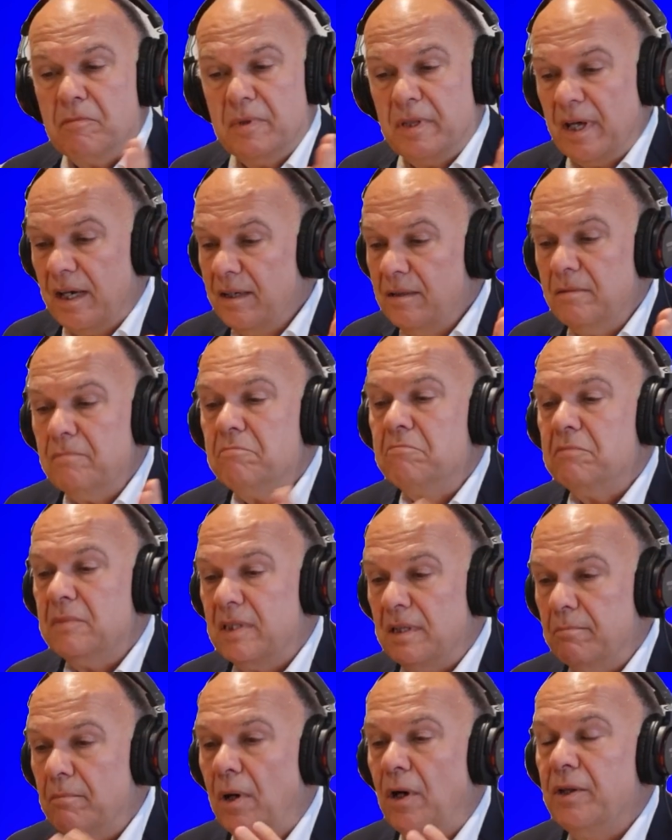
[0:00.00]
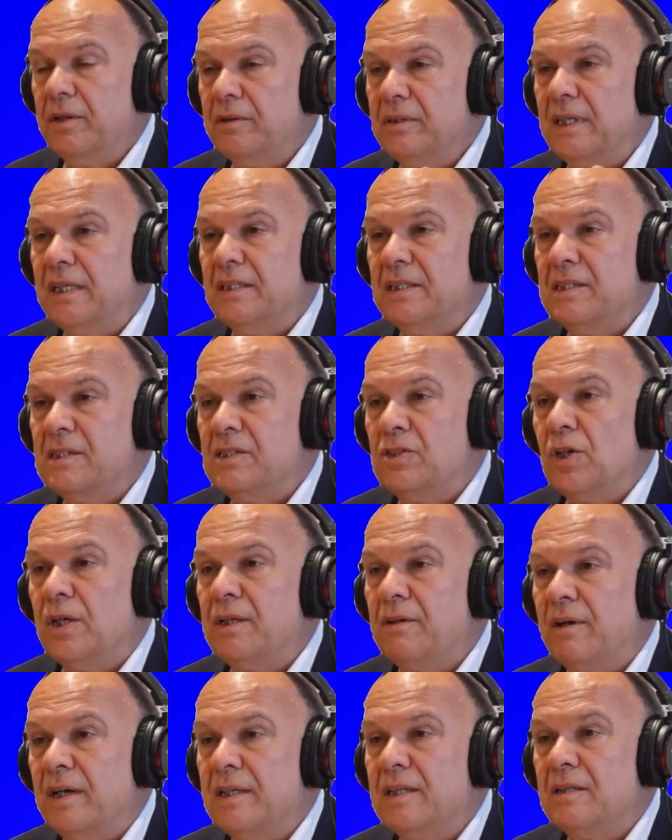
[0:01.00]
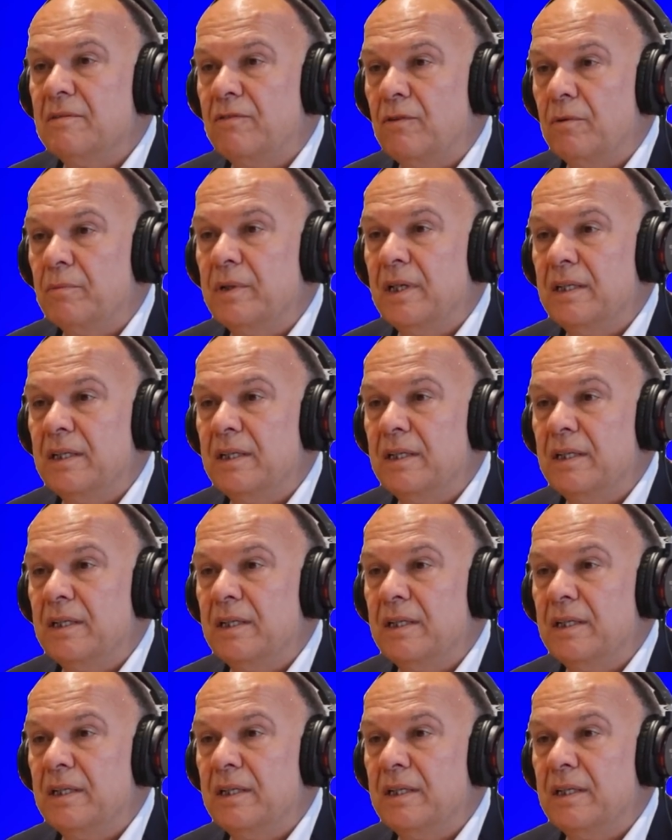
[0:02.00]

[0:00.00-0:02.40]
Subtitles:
Then the model that is generated from